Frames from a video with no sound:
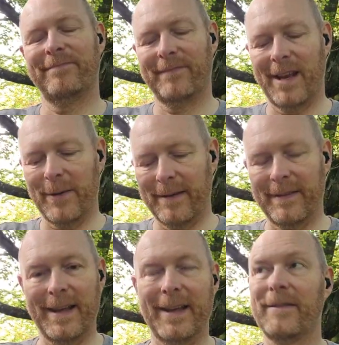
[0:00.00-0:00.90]
Anyway,
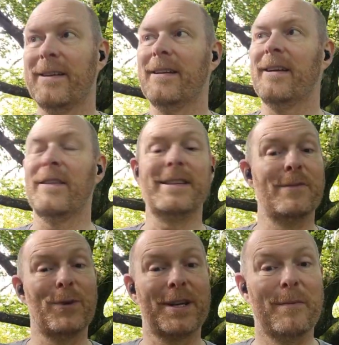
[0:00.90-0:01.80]
there you go. They
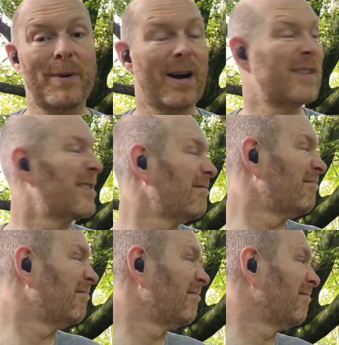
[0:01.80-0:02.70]
didn't want to come past.
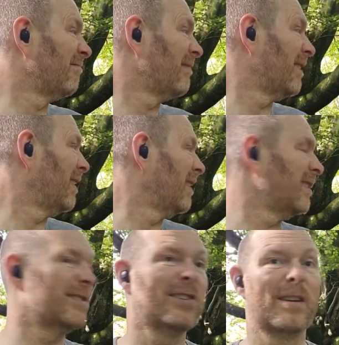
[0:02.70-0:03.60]

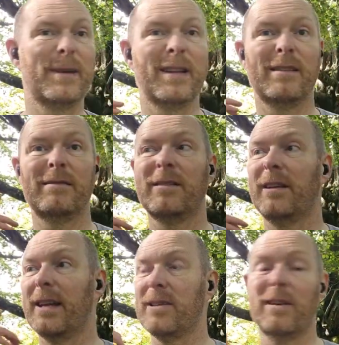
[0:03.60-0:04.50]
Sorry about that.
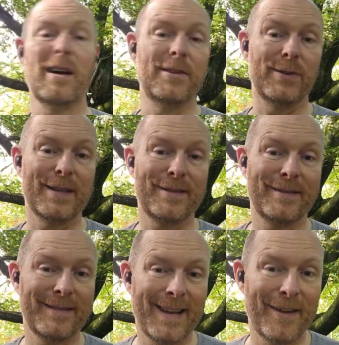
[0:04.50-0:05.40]
Okay, so I can't do this
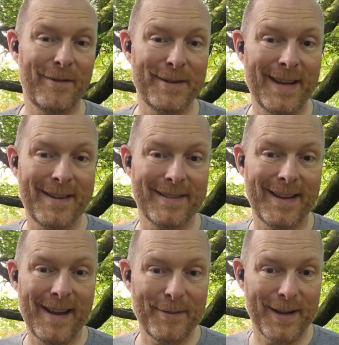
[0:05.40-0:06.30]
here every day because I
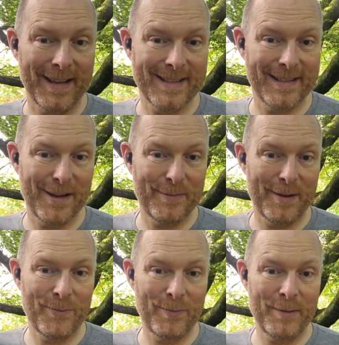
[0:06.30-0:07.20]
am going to get disturbed
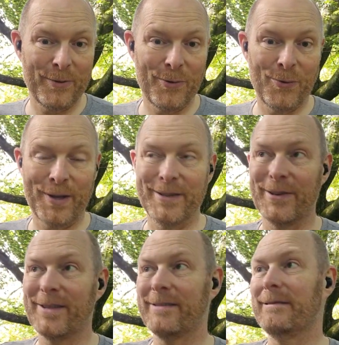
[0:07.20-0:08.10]
by people who are walking
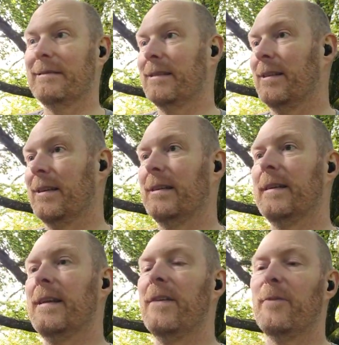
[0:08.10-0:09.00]
dogs.
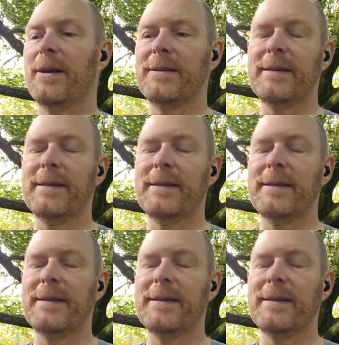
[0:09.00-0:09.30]
Never mind.